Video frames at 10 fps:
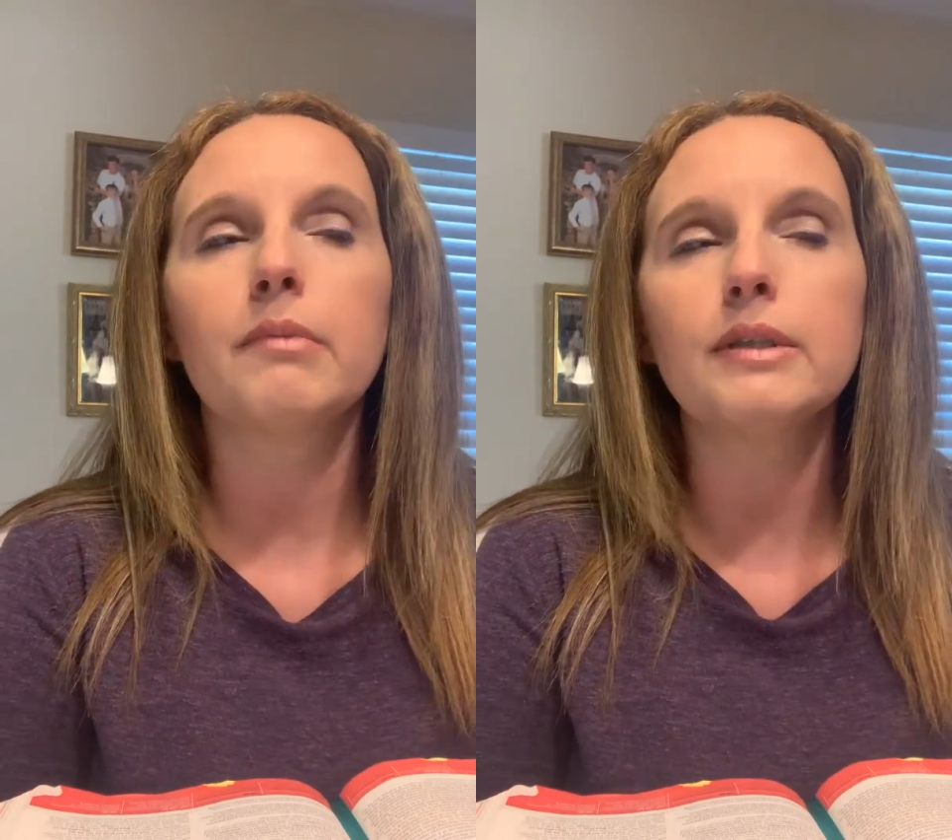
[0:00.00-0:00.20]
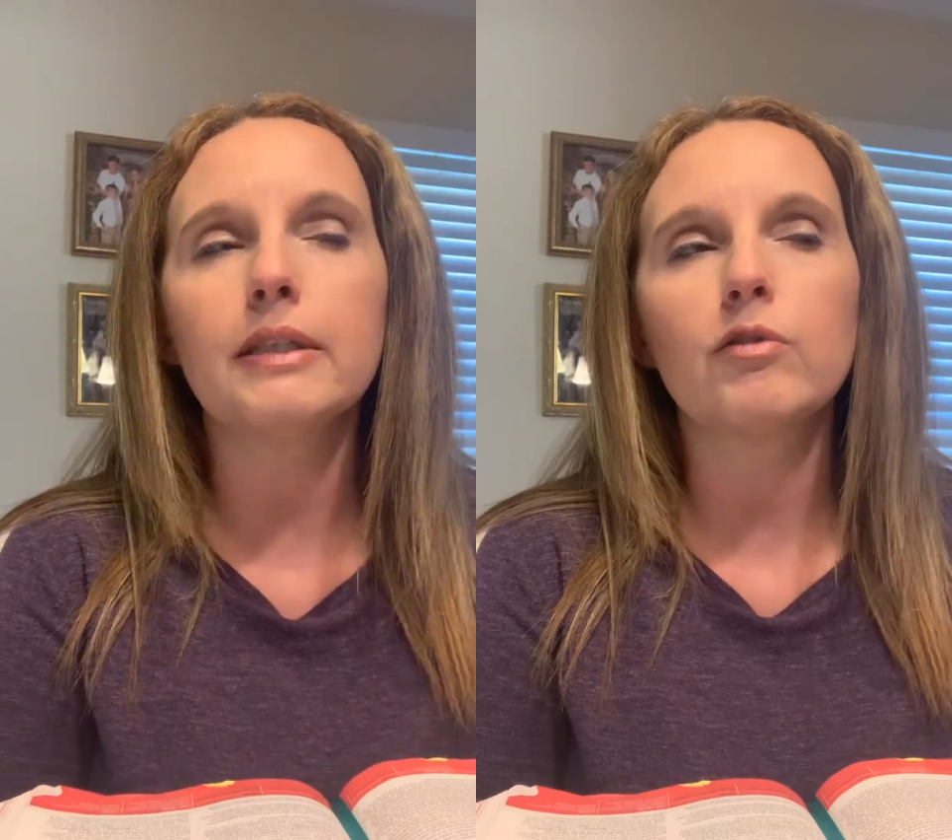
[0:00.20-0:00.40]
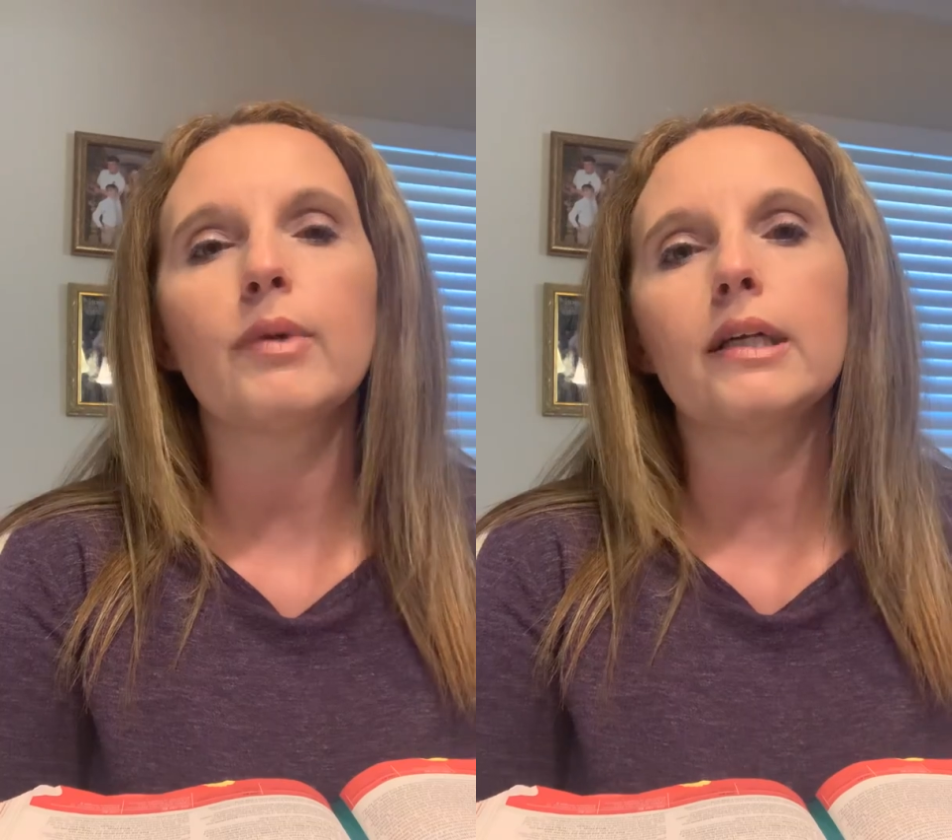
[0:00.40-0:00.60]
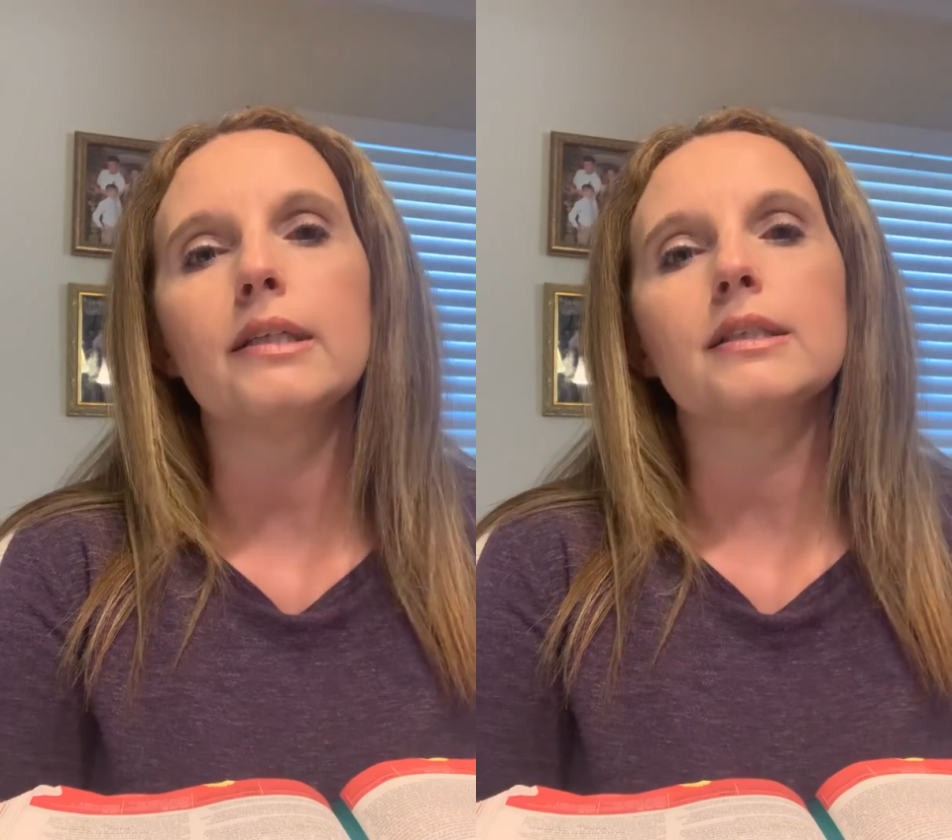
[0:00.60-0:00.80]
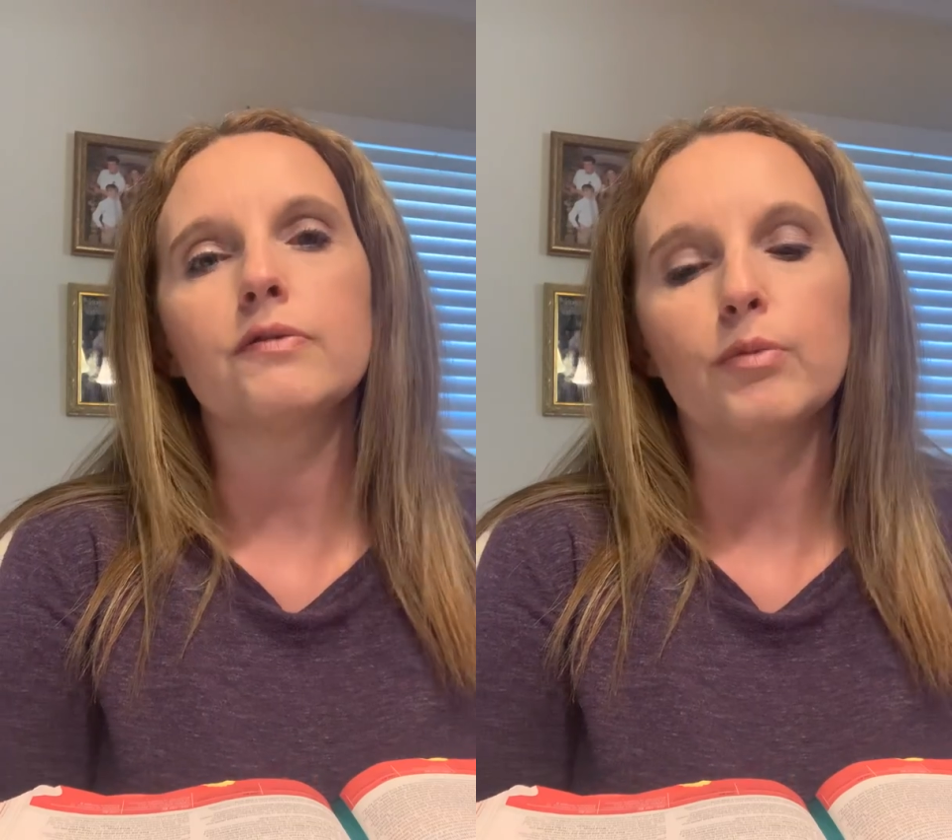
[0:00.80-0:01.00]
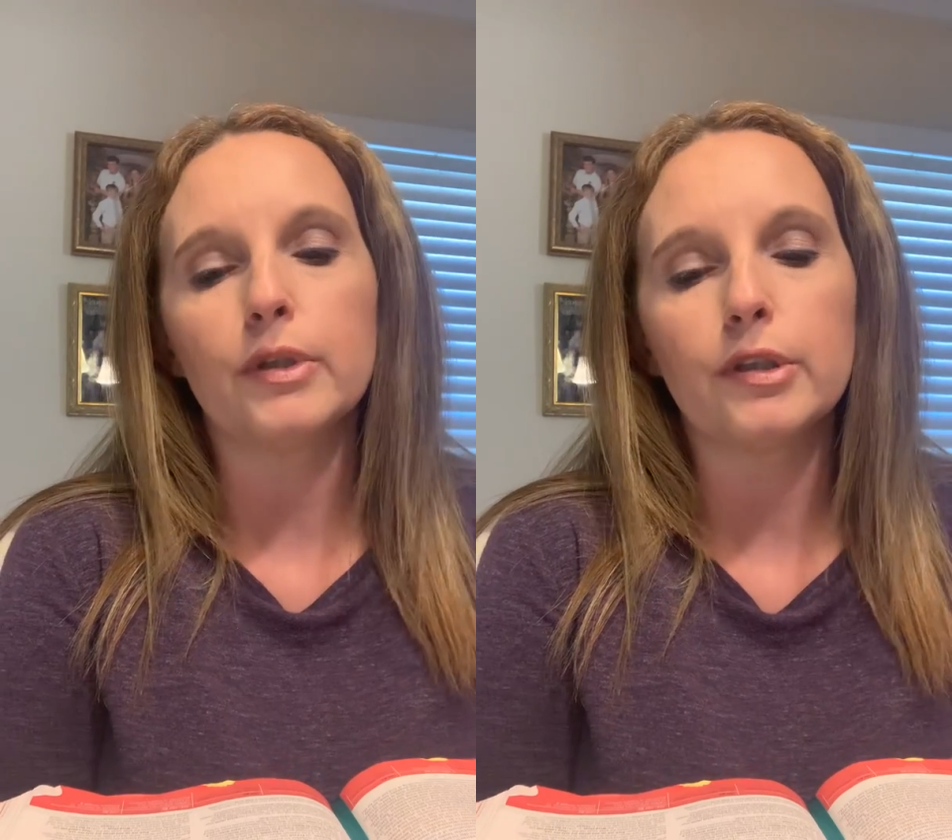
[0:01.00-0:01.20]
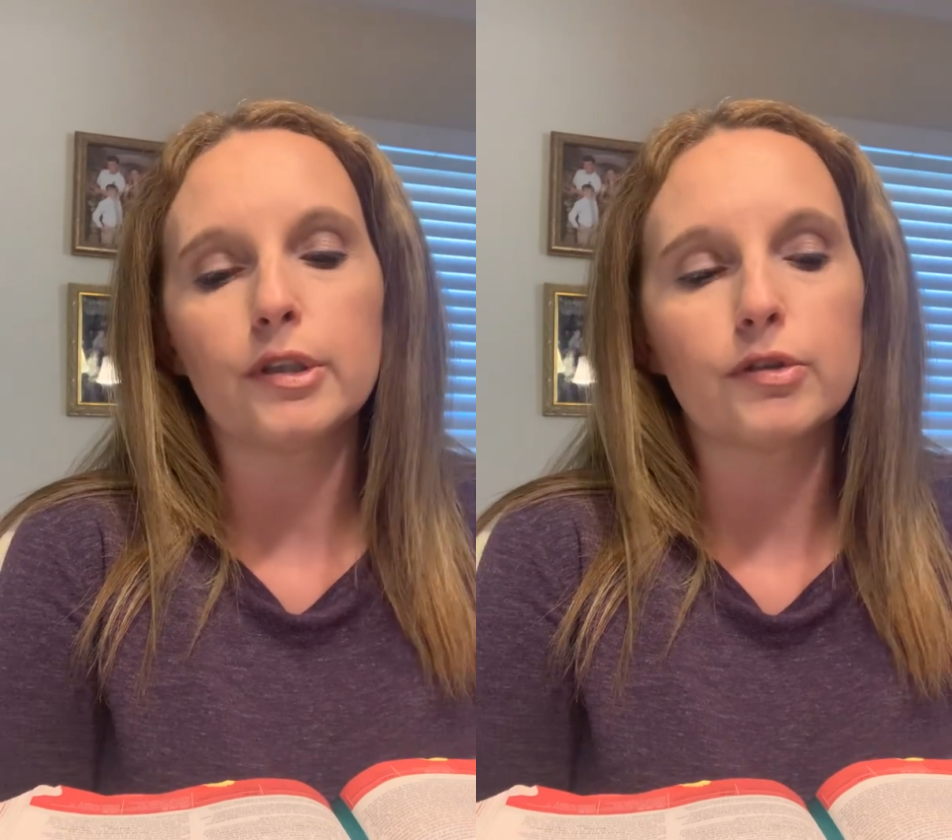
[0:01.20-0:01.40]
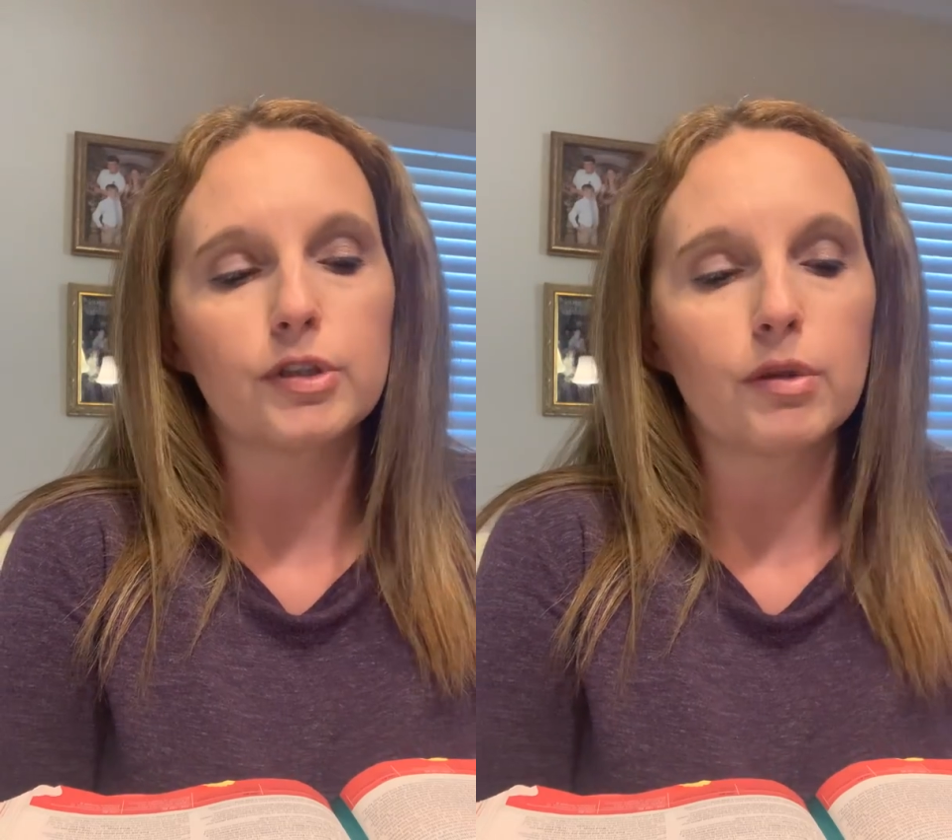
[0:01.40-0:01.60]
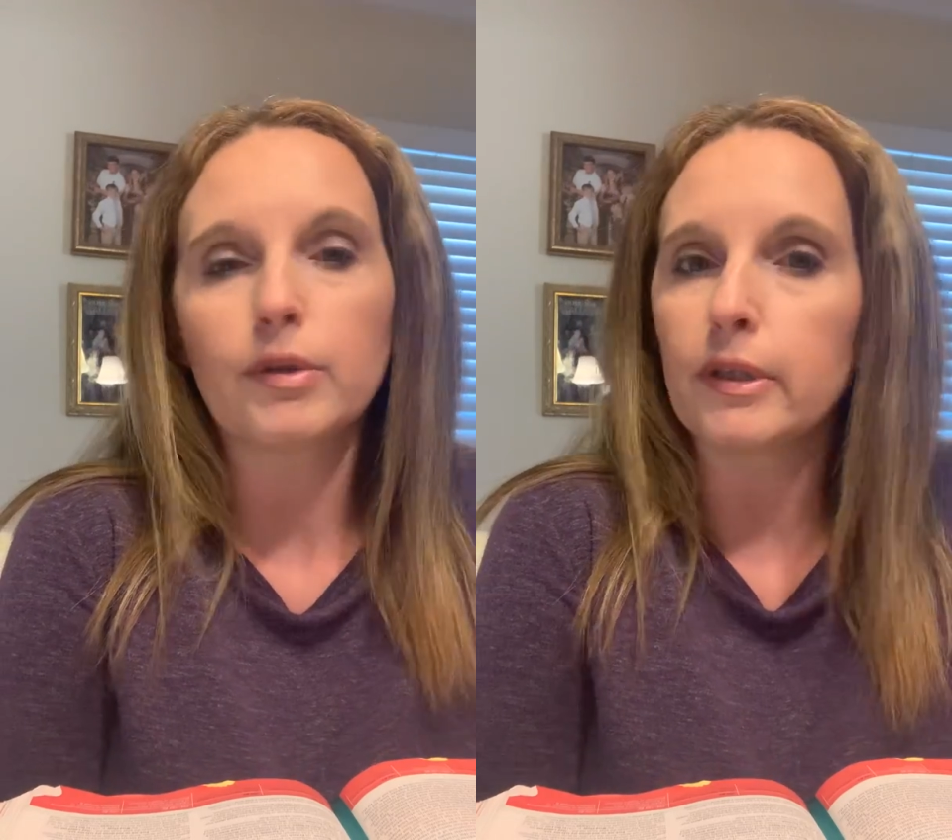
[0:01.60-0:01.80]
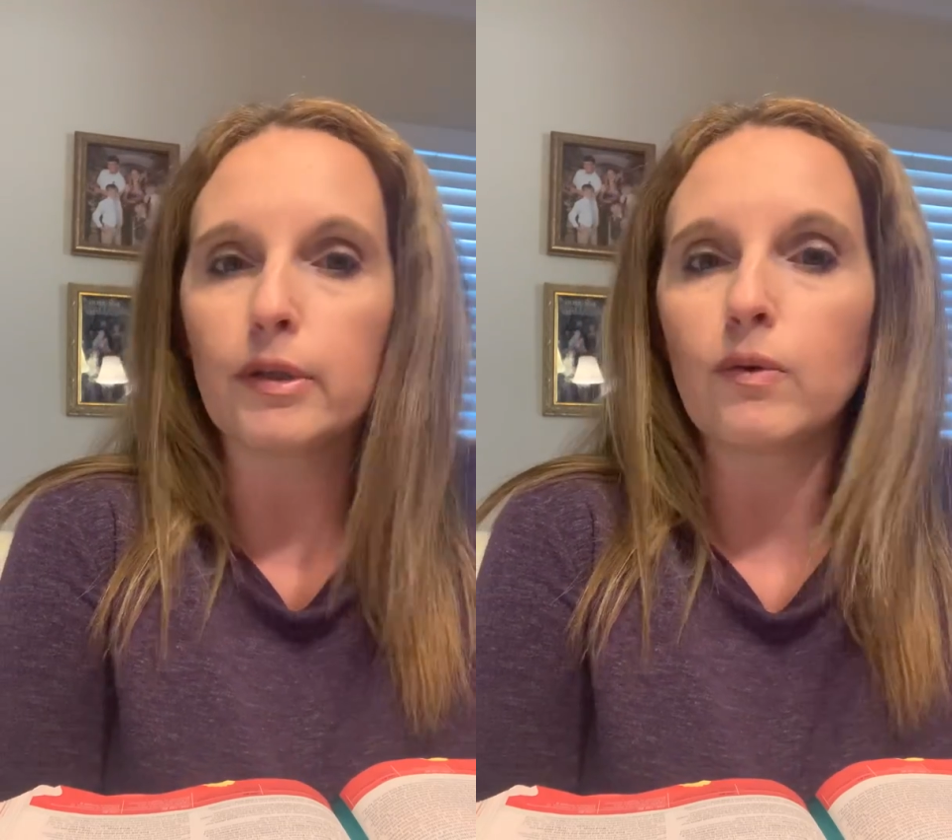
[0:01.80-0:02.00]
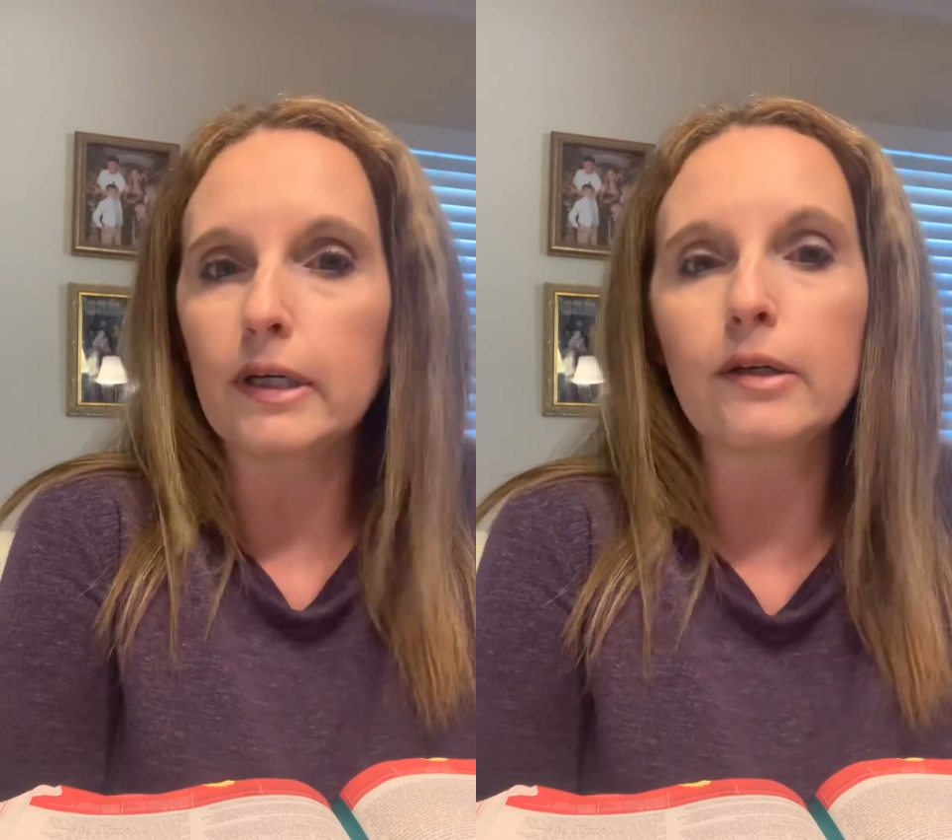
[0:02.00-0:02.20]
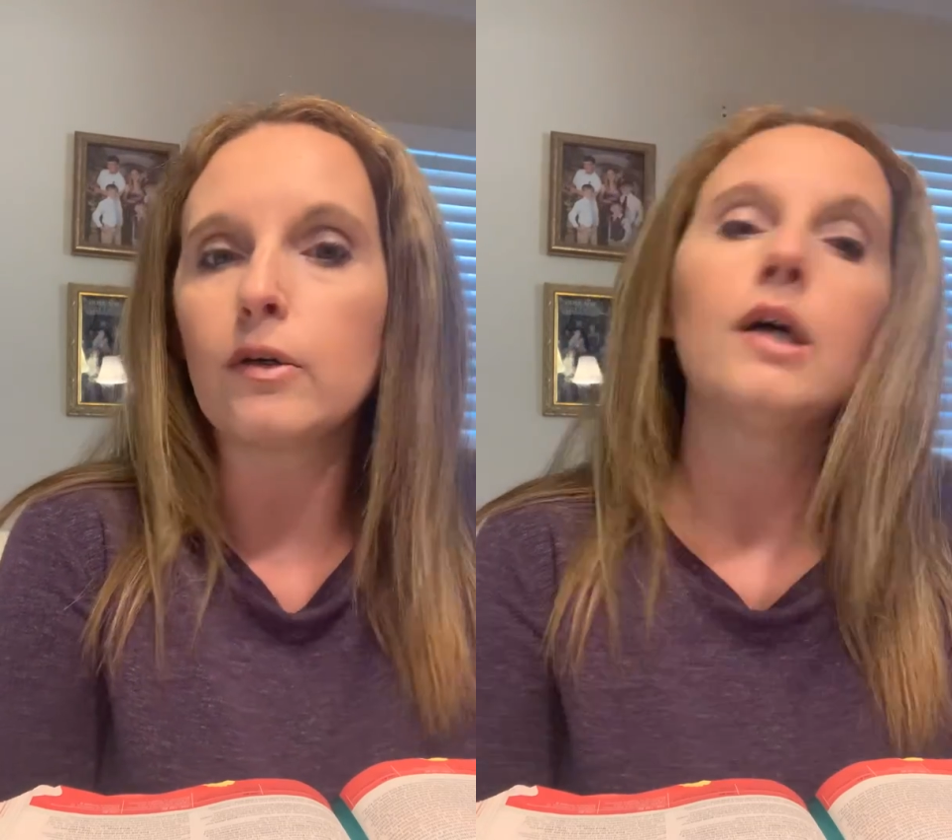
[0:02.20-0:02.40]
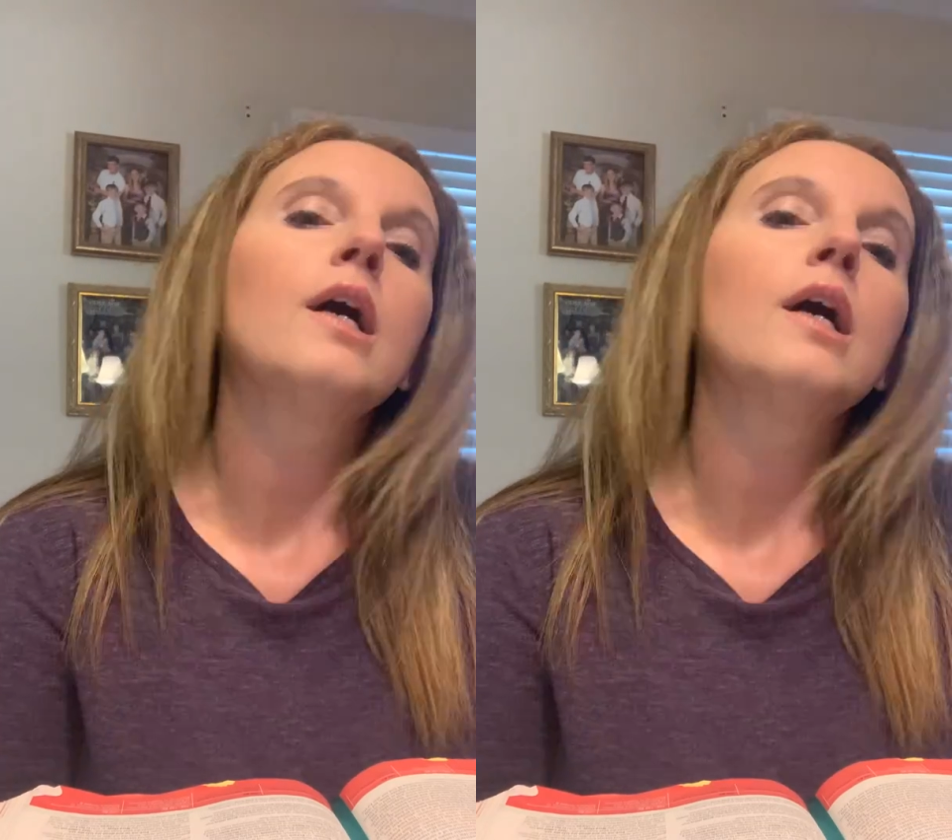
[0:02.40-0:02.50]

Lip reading: everybody is familiar, Jonah and the whale.